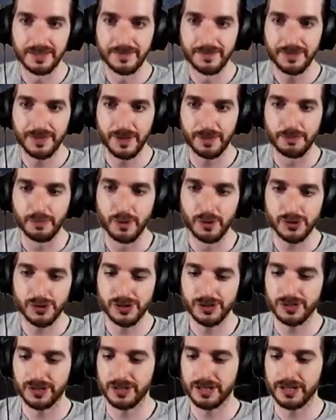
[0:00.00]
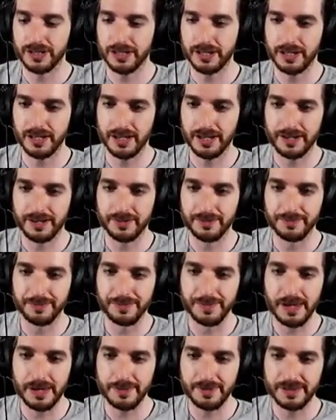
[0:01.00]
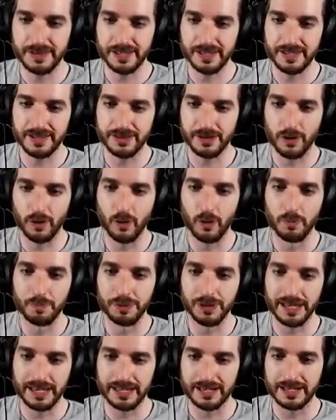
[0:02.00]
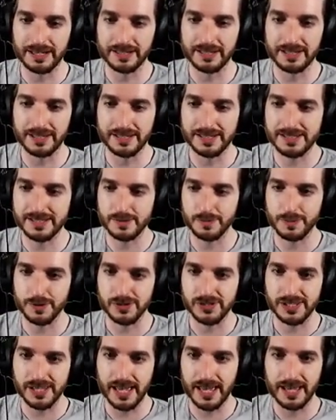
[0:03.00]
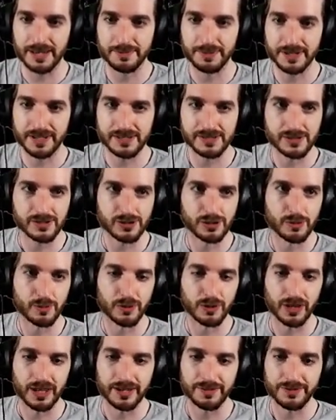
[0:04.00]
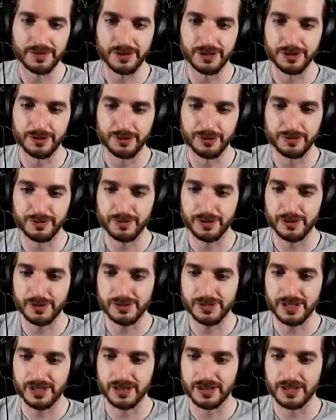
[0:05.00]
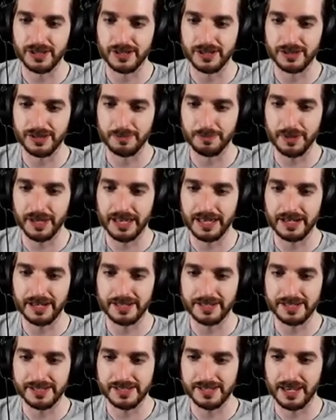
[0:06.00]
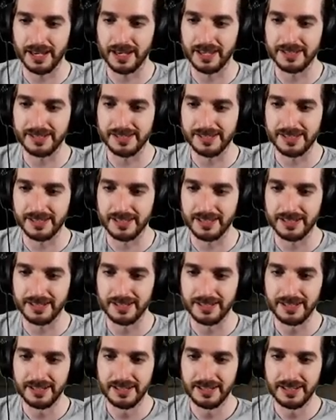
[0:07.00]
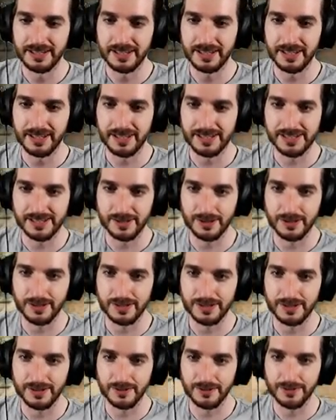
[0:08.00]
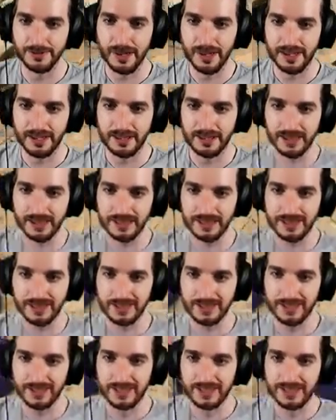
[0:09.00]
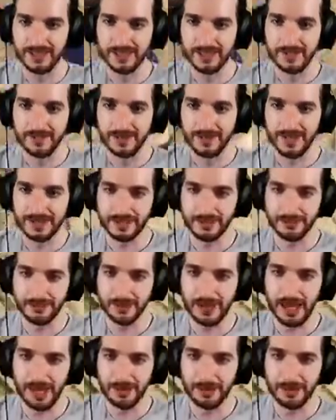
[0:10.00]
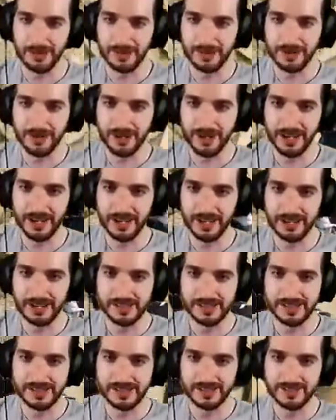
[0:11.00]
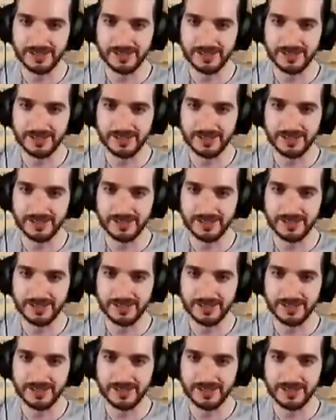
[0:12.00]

emotionally, maybe the whole planet gets super sad because there's no more life in the universe, and the planet decides that it's going to fade like the flower in our hands.